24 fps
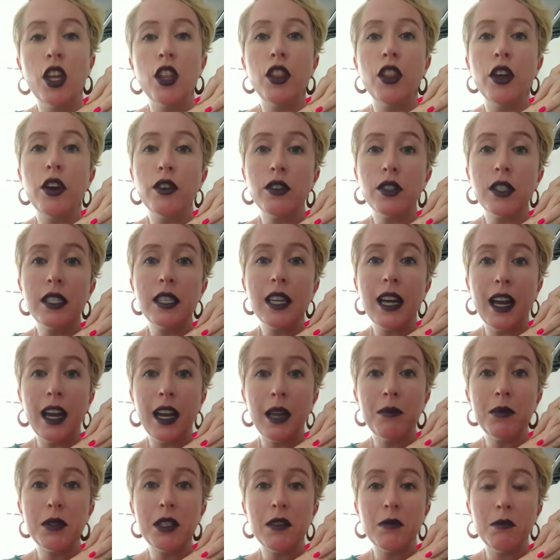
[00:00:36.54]
Those
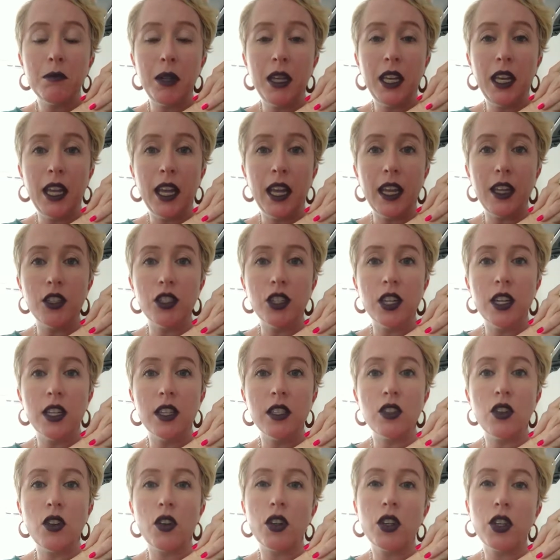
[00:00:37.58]
types of
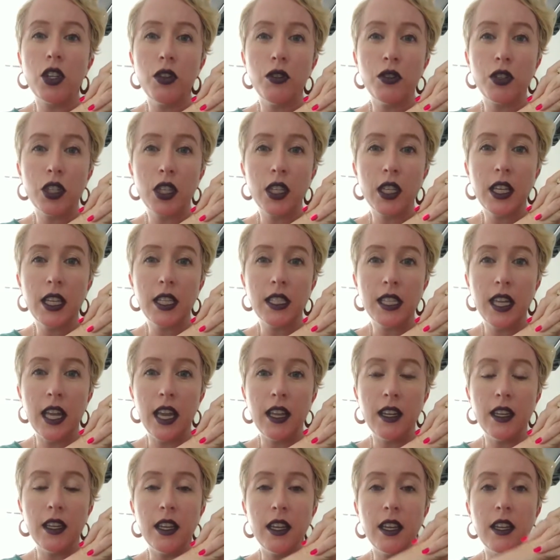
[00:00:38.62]
mediations are usually
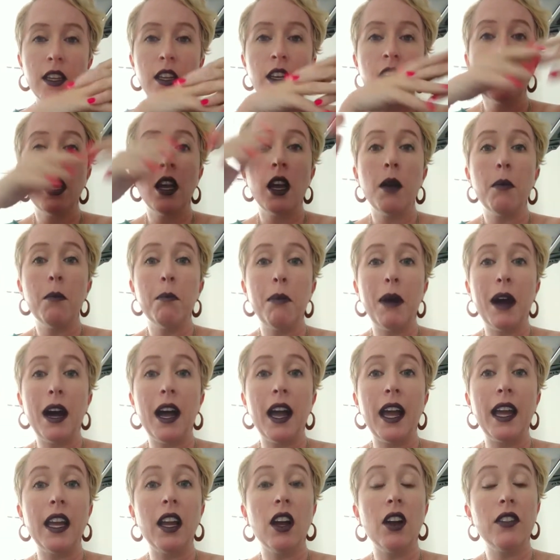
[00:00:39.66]
attended
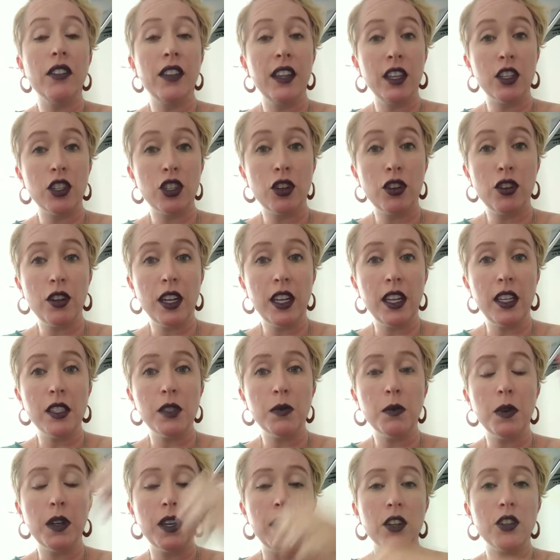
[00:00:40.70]
by the
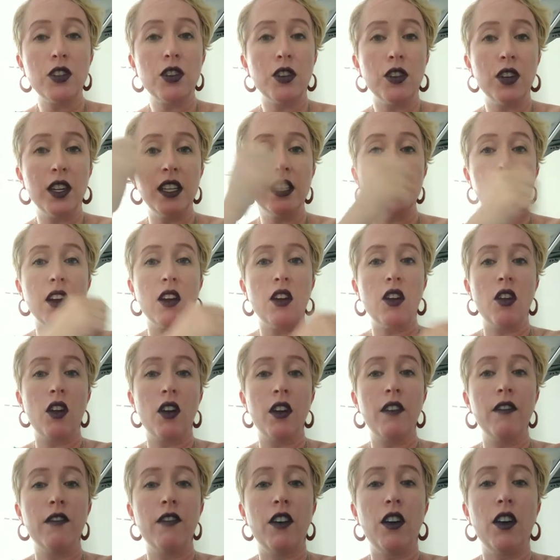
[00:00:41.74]
attorneys when attorneys
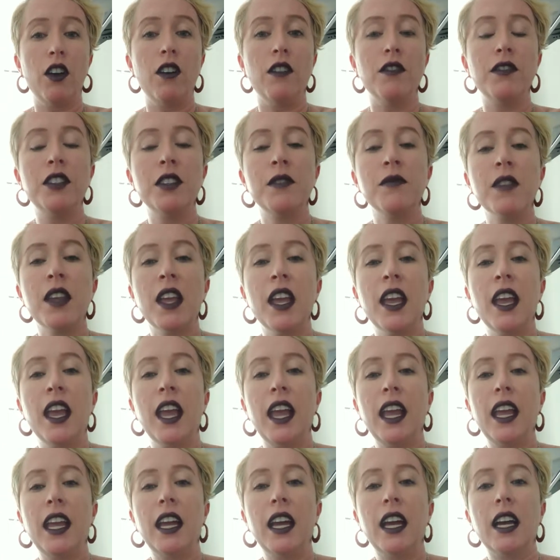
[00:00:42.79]
are involved.
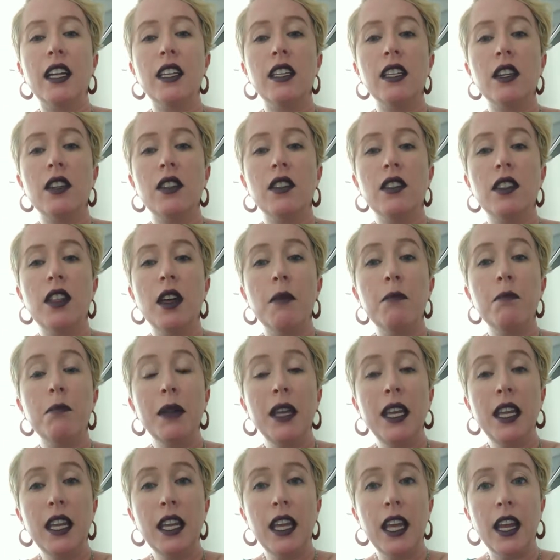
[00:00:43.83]
And the
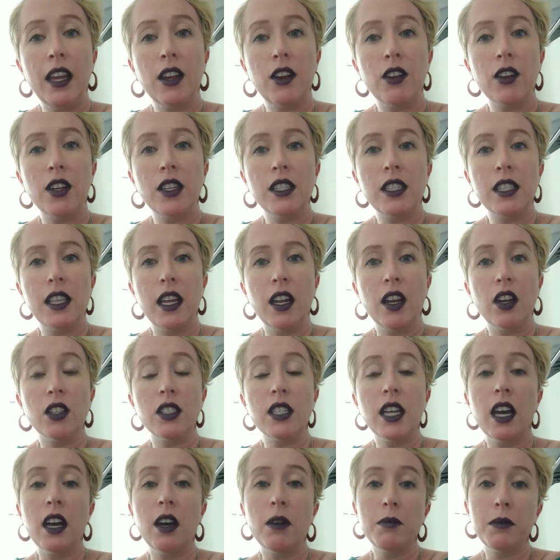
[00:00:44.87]
mediator is there
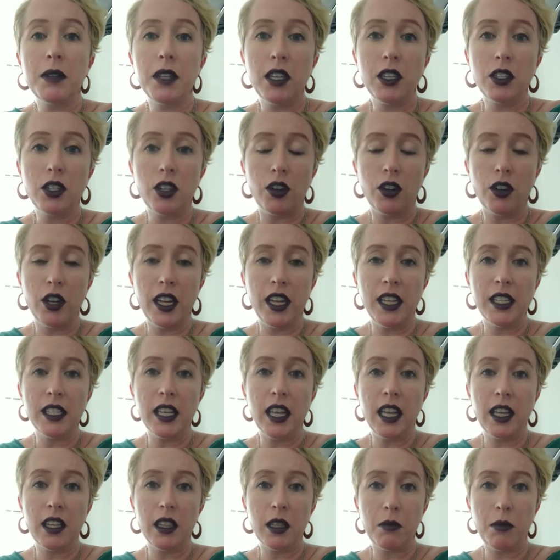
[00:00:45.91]
to help the attorneys
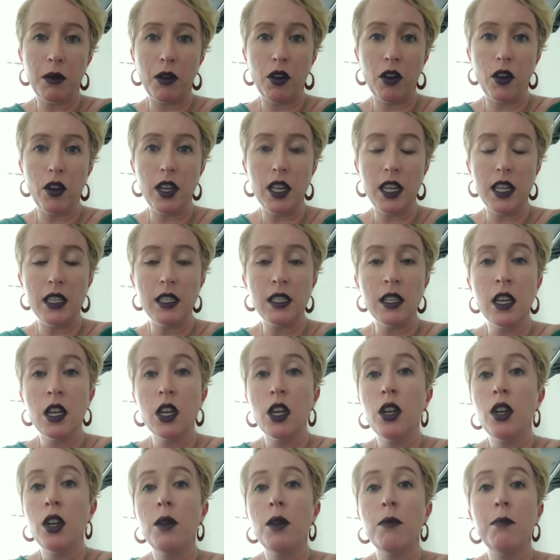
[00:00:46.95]
and the parties
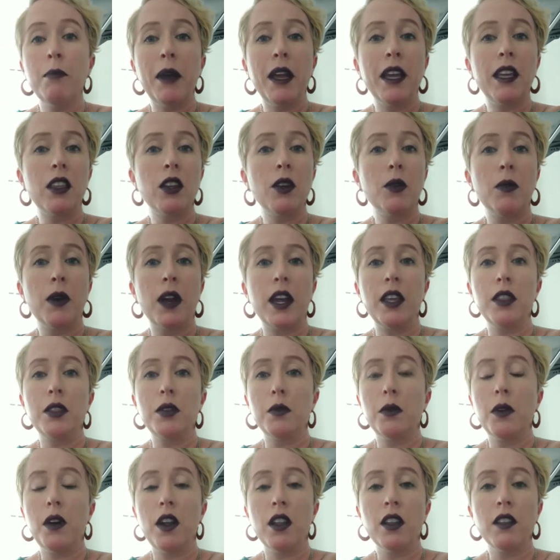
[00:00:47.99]
make their way
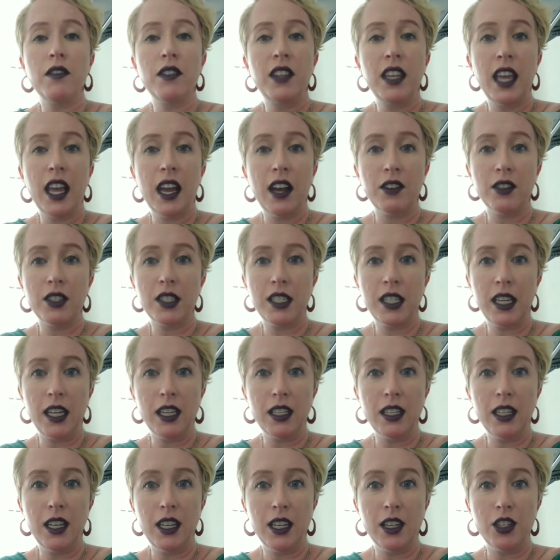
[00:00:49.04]
through all of the
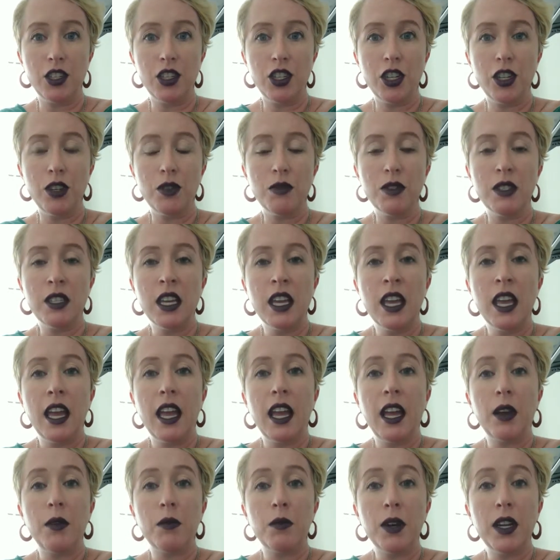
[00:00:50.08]
outstanding issues
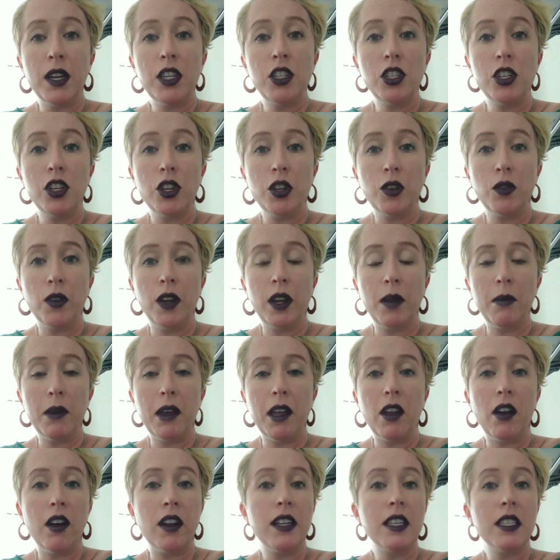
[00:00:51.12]
and reach an
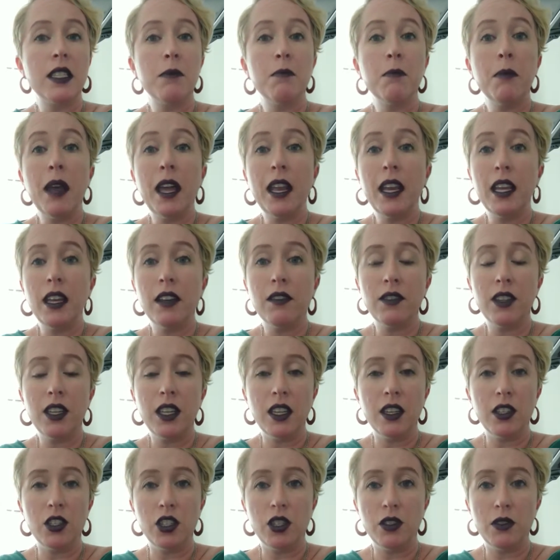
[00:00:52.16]
agreement on as many of the
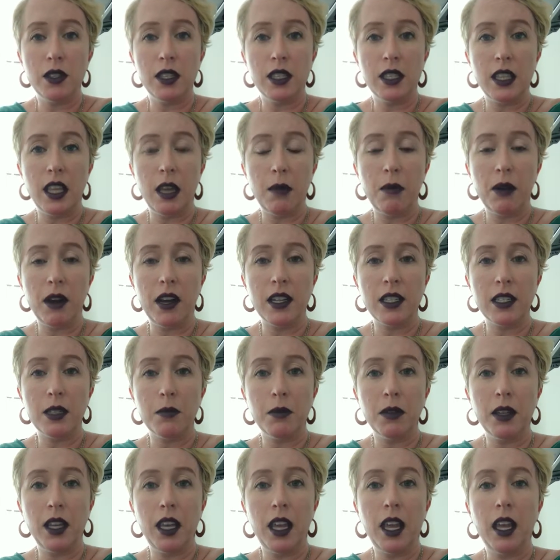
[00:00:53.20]
issues as they
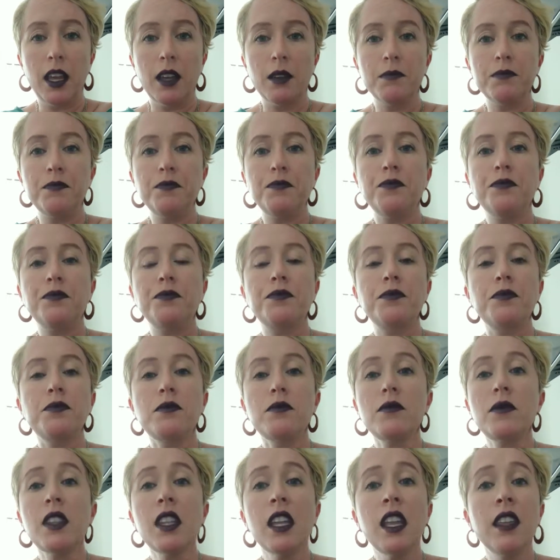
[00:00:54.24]
possibly can.
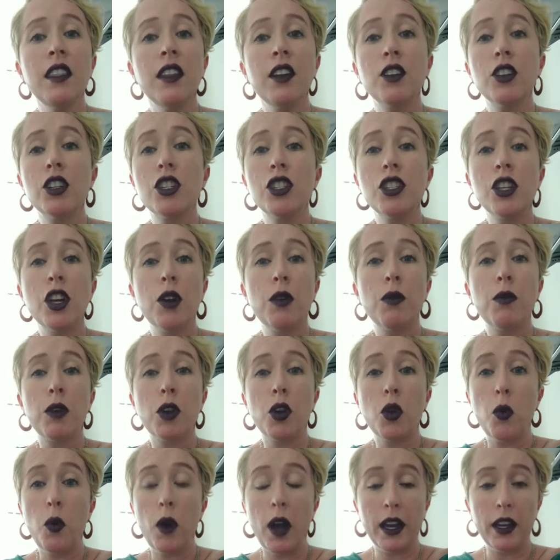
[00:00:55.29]
There is no
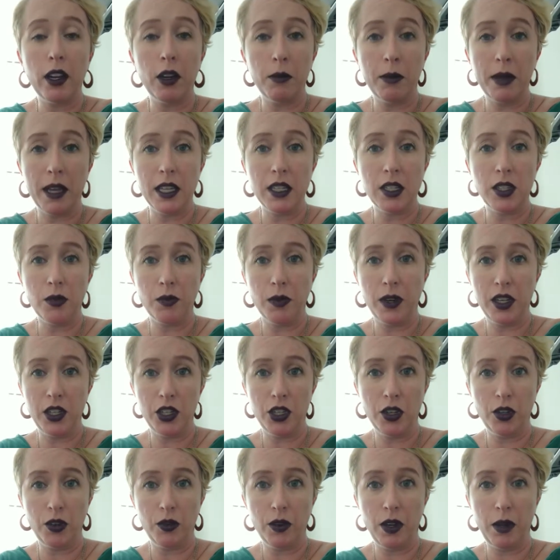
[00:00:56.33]
requirement to reach
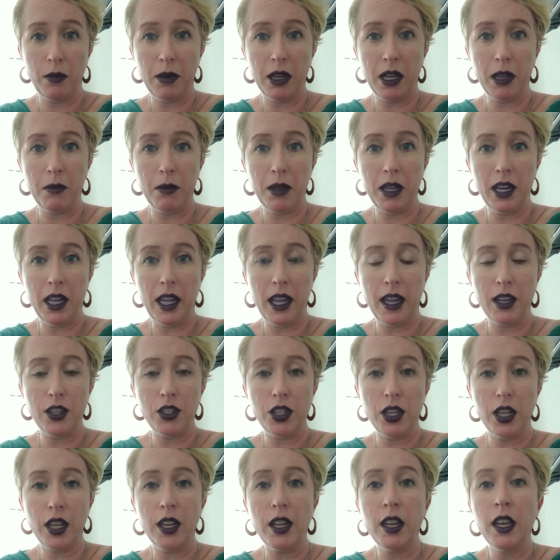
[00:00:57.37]
an agreement at
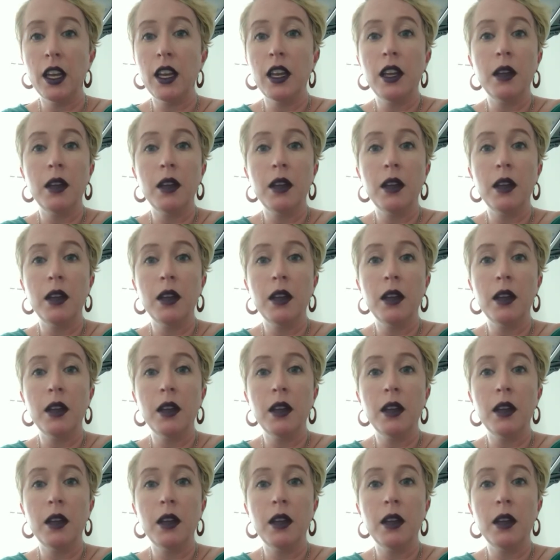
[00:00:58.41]
mediation.